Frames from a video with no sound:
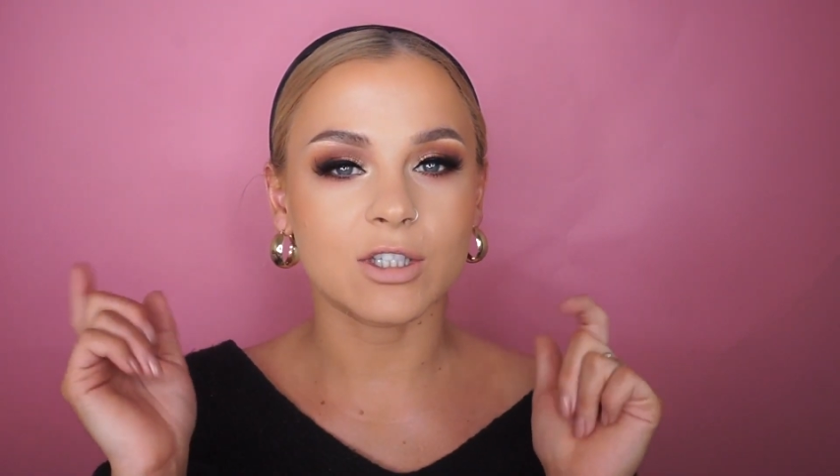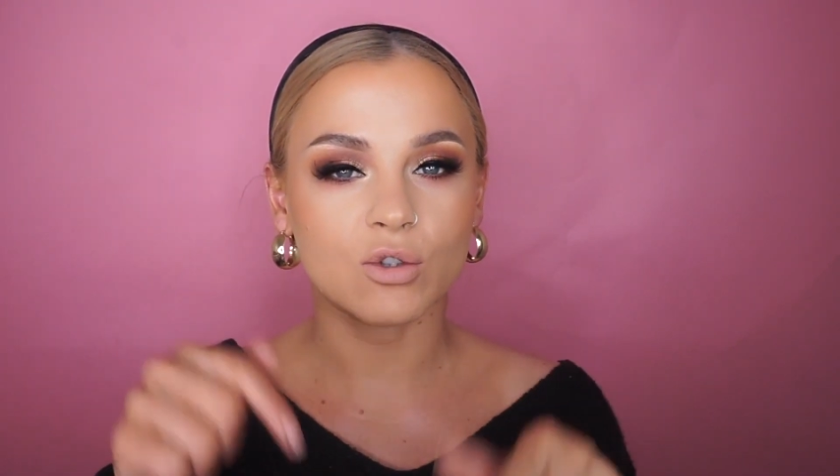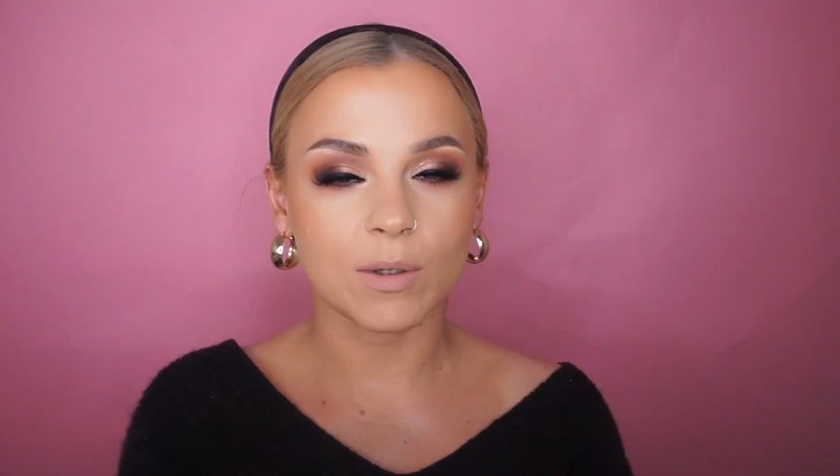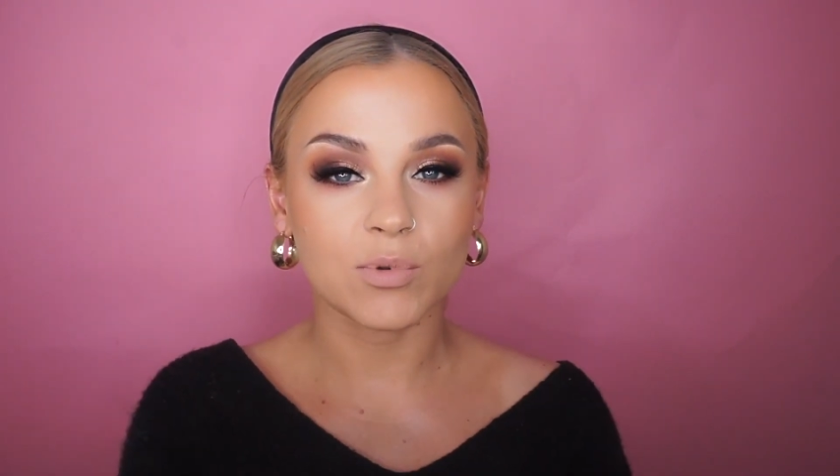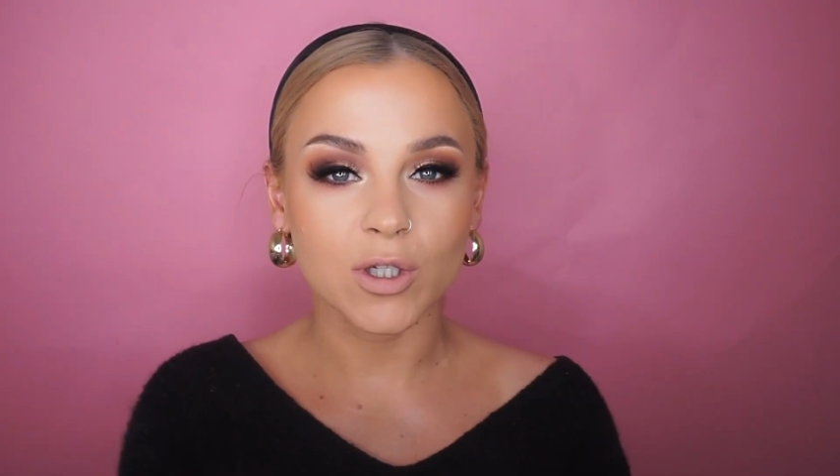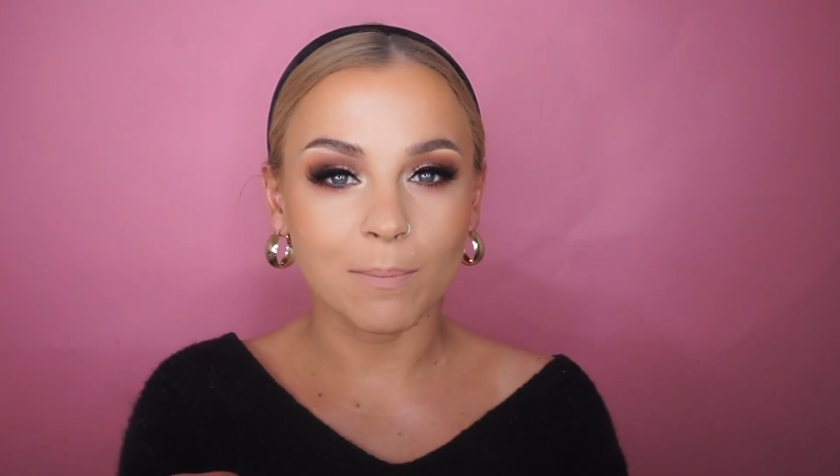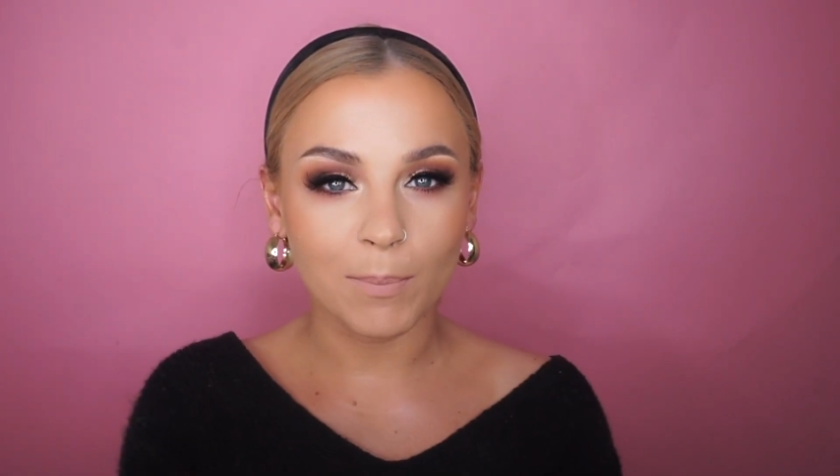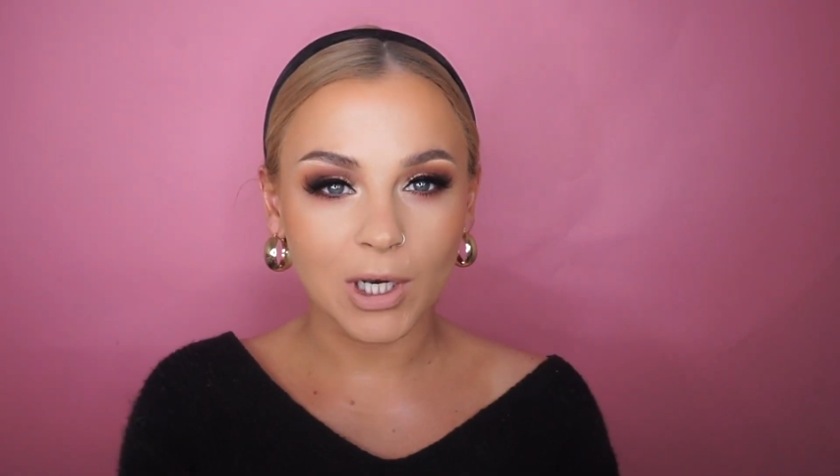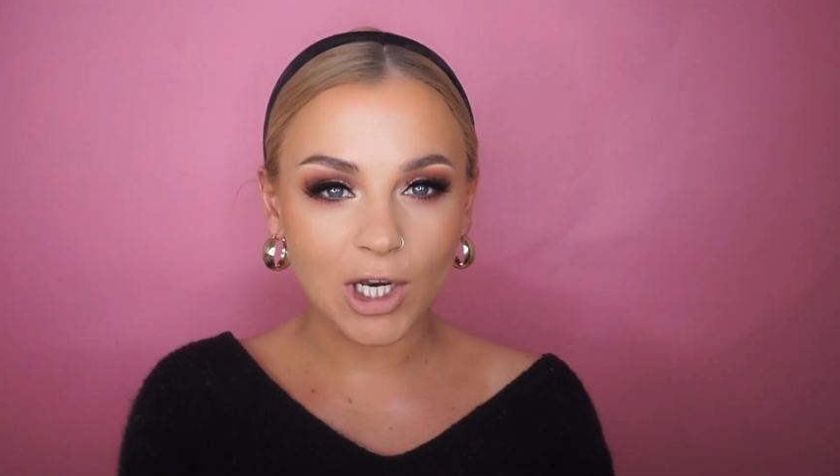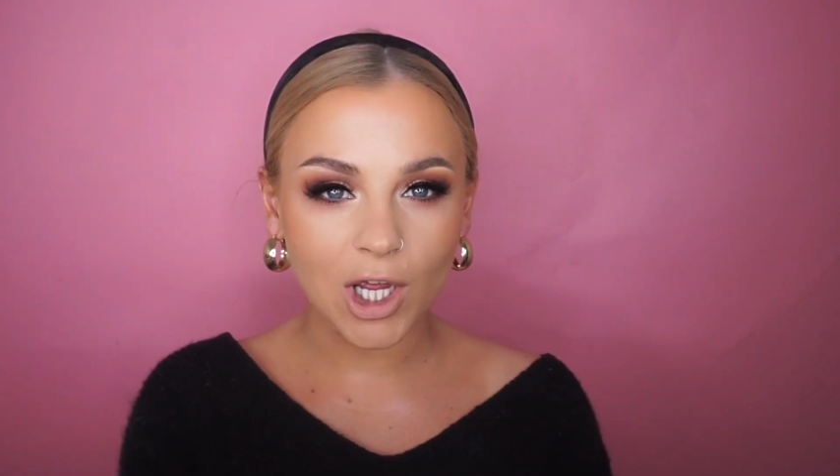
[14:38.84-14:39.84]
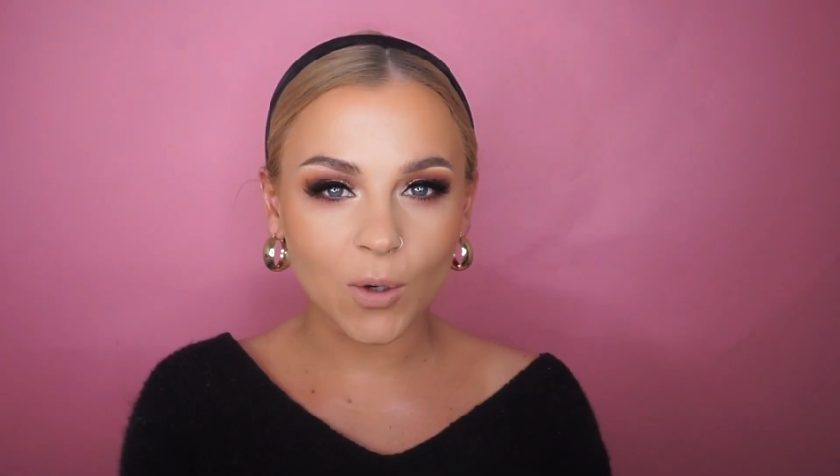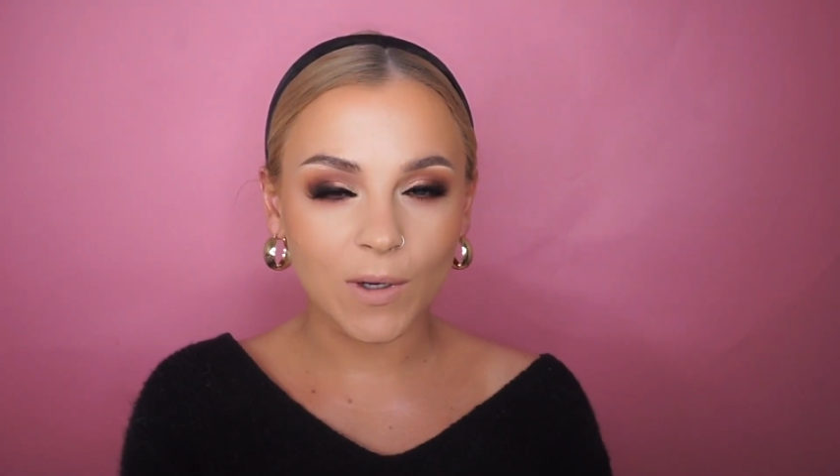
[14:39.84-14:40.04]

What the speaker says: description below,